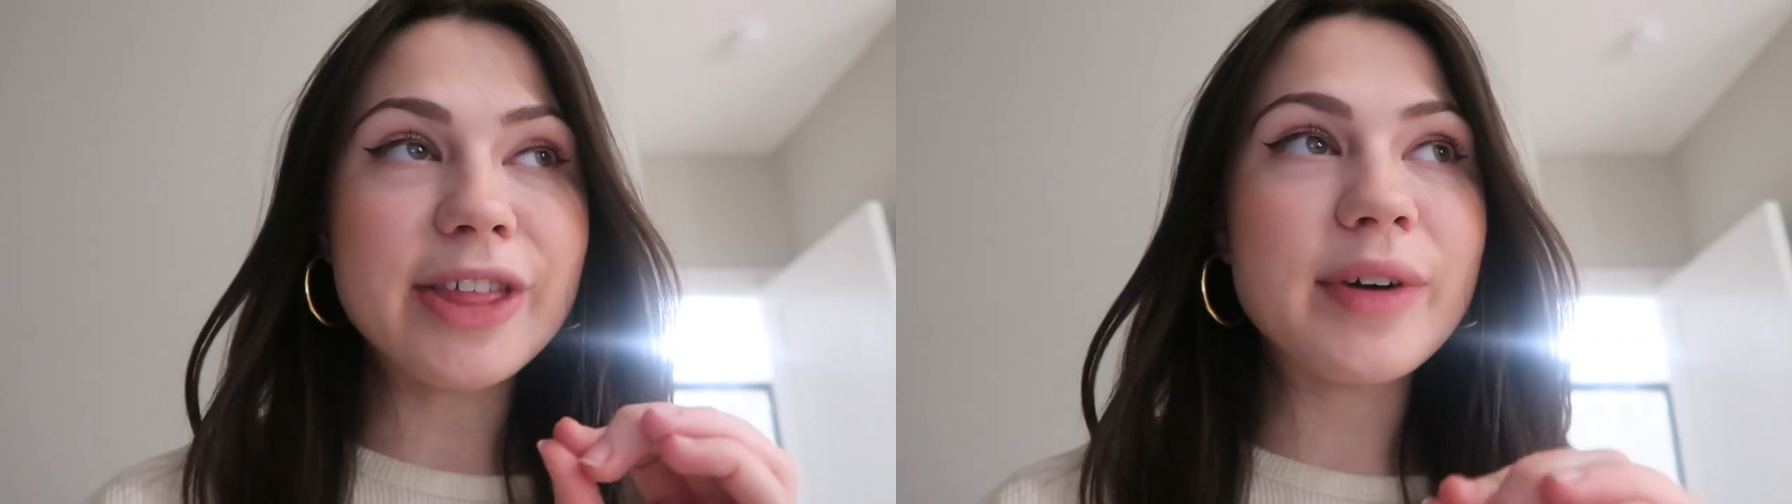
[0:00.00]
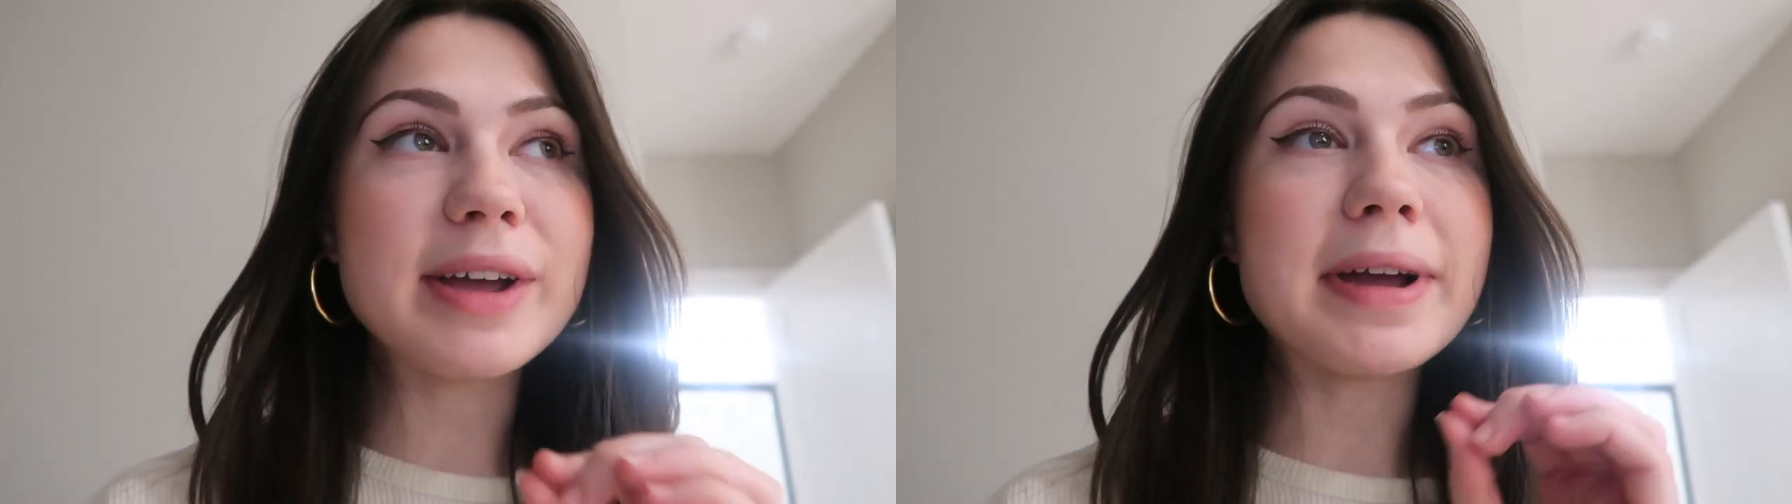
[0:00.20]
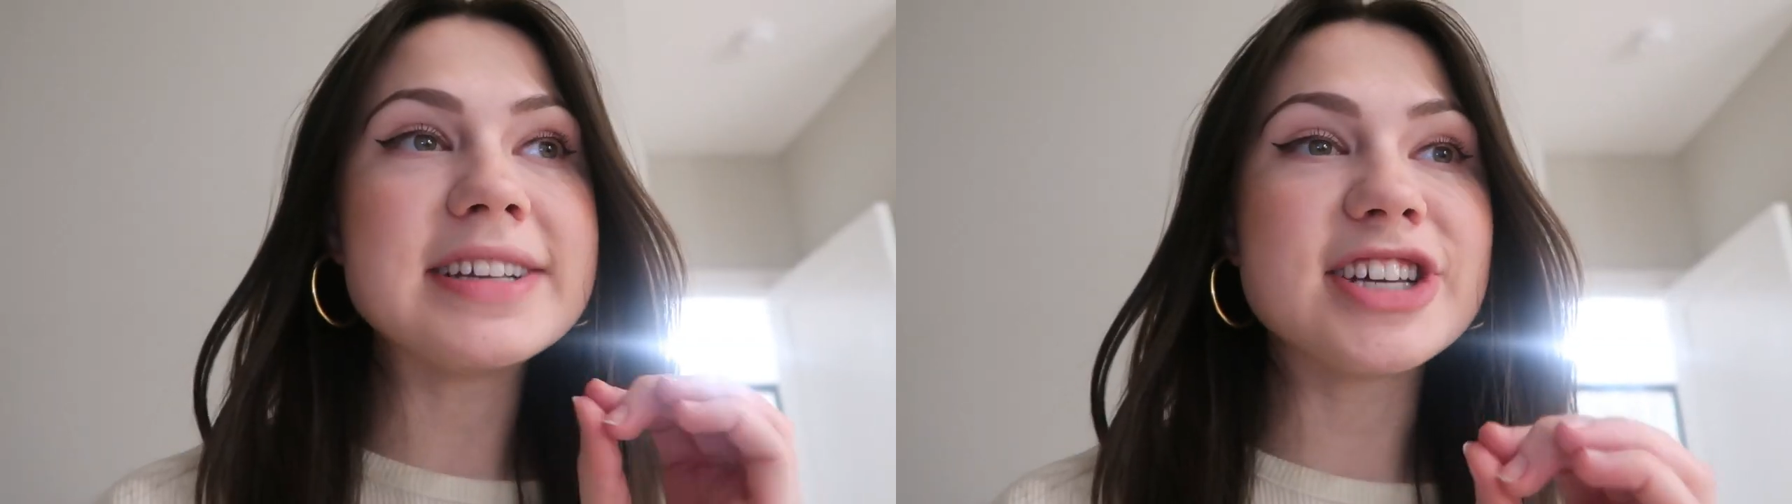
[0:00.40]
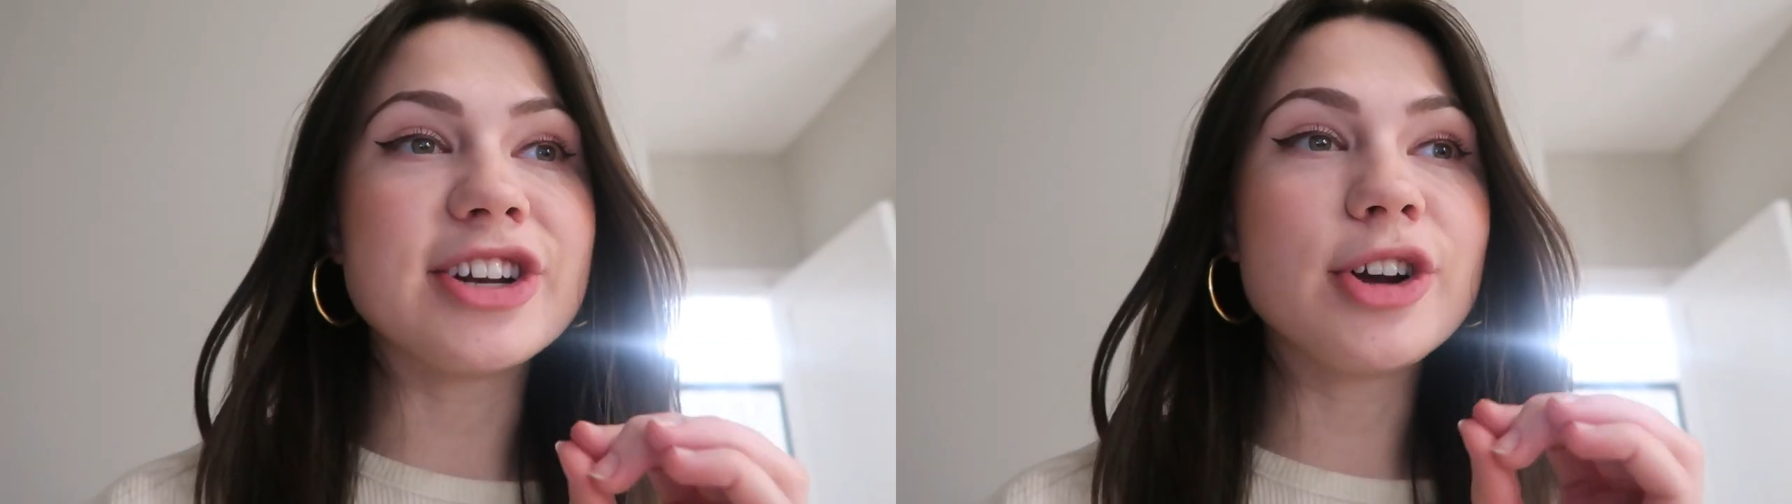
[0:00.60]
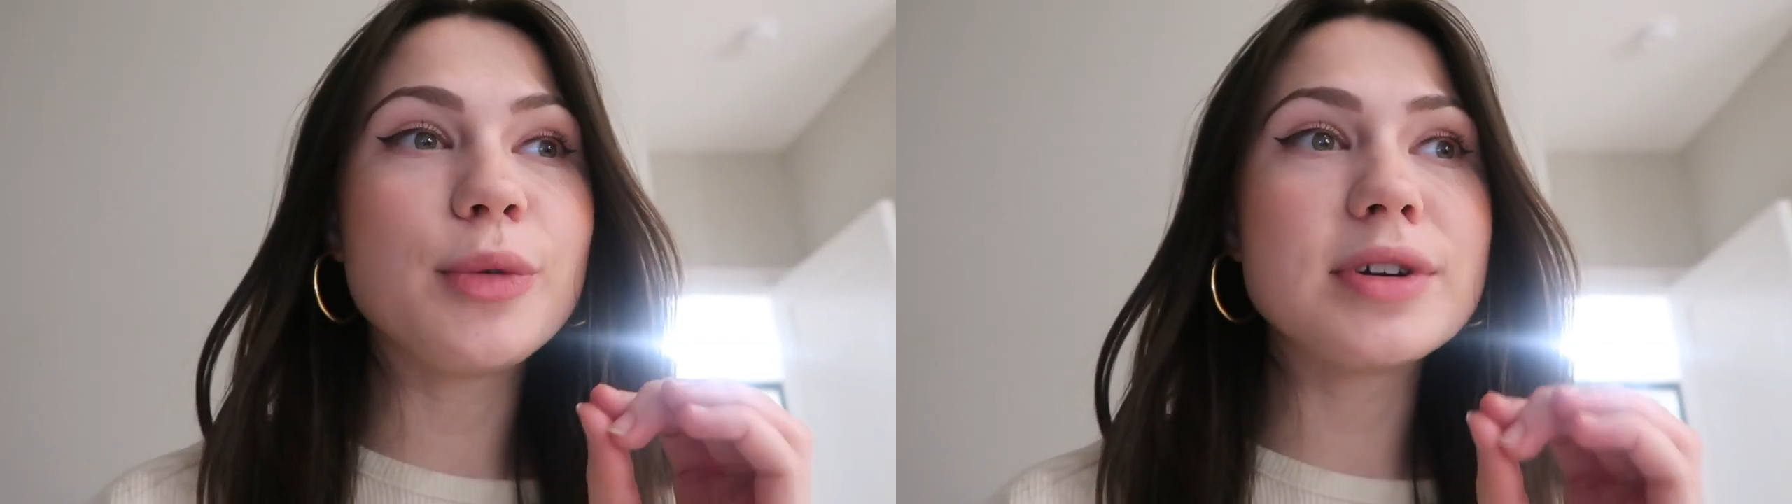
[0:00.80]
the way, my
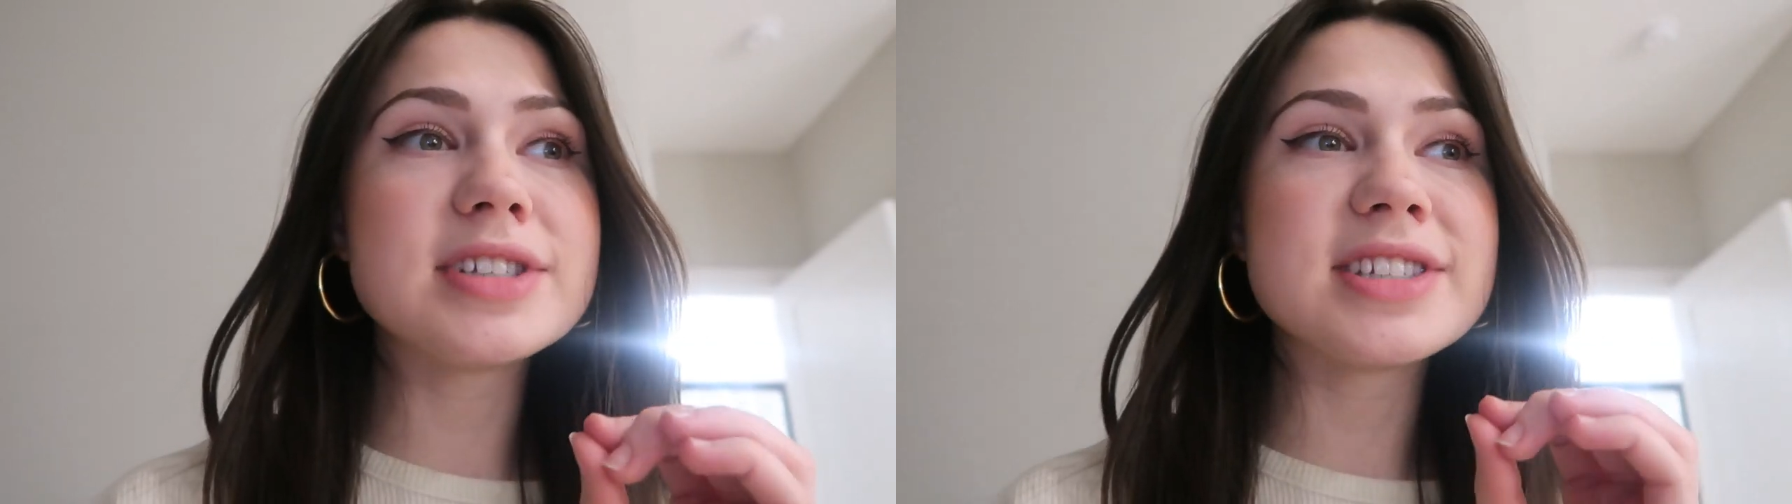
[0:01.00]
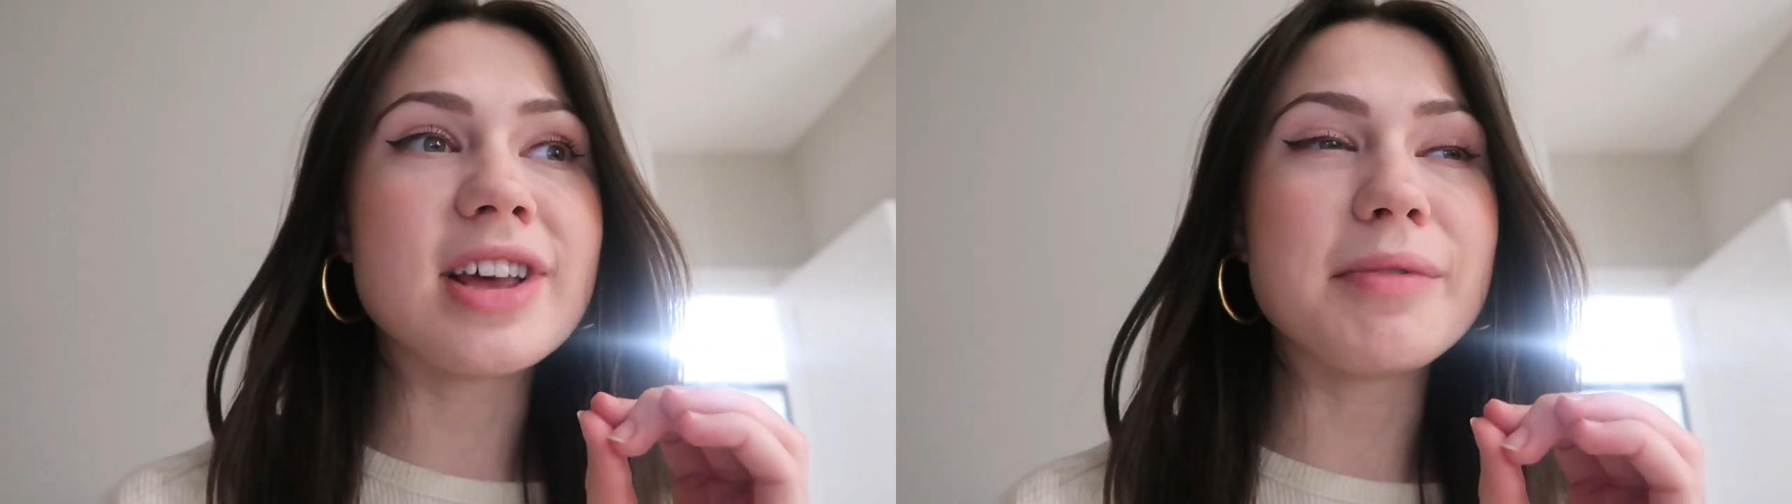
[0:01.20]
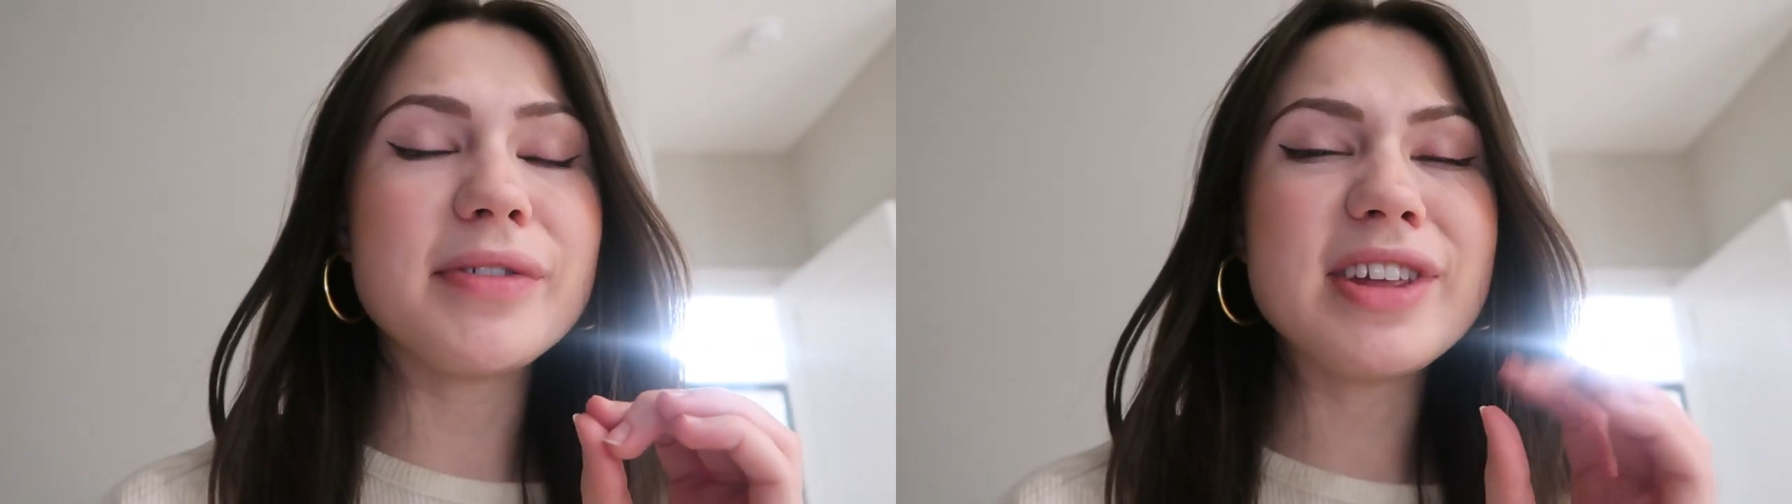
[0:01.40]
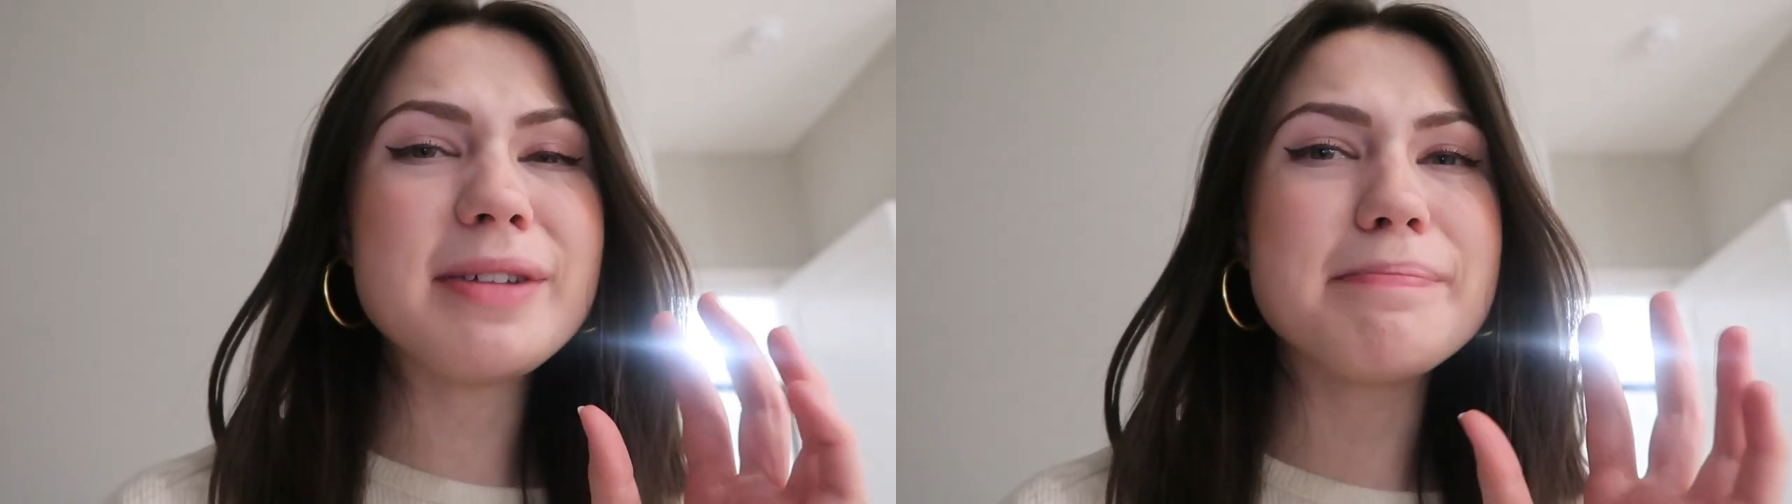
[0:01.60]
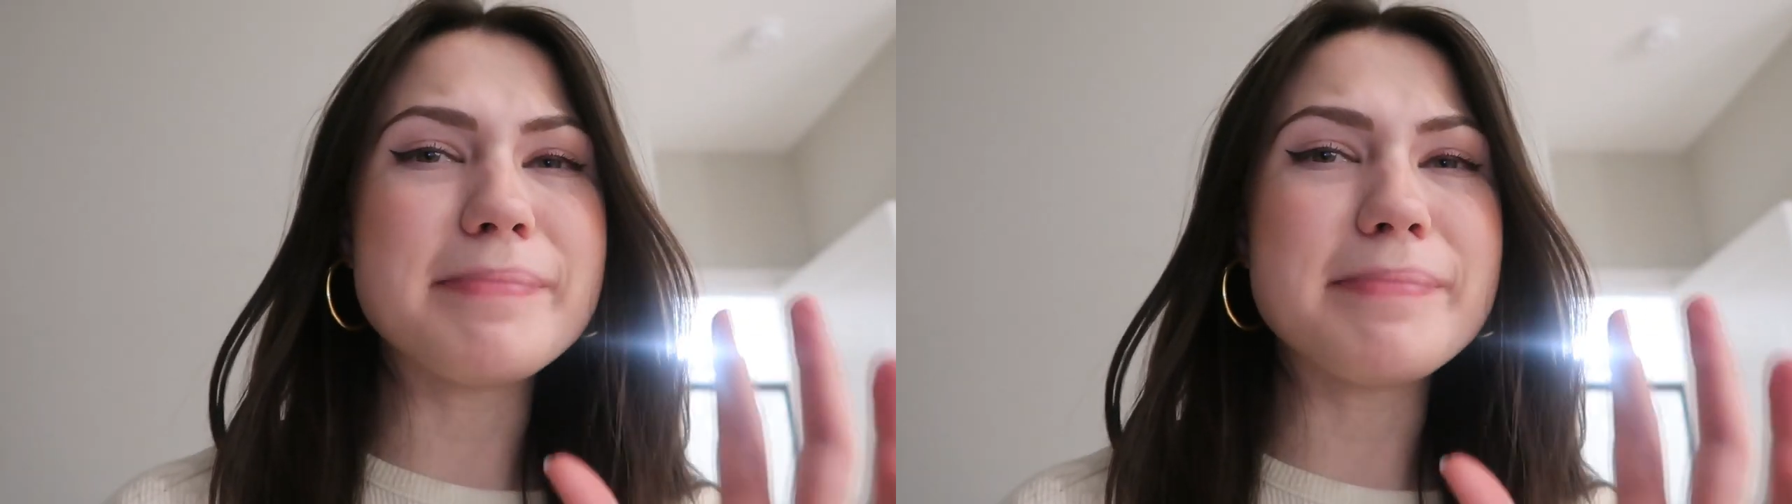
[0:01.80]
dinner was some of the